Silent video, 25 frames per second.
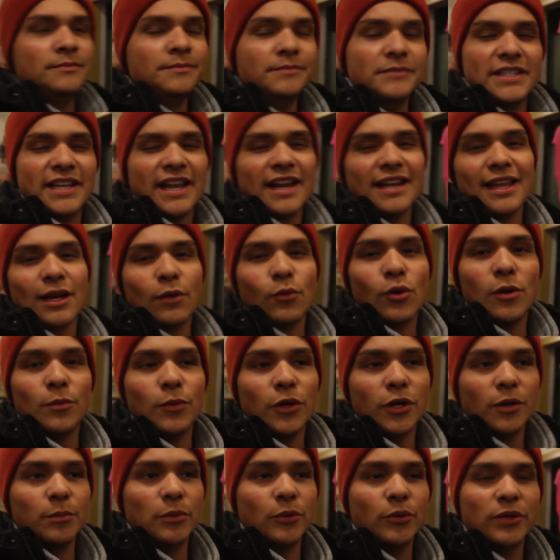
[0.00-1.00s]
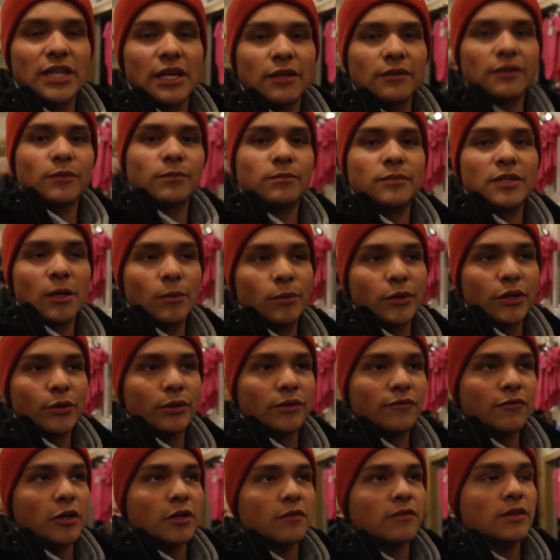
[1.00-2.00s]
it's kind of like Walmart, but without the W
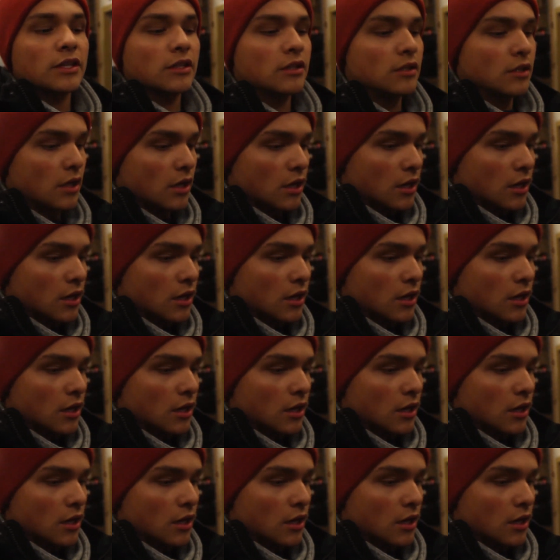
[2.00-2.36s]
in front of it.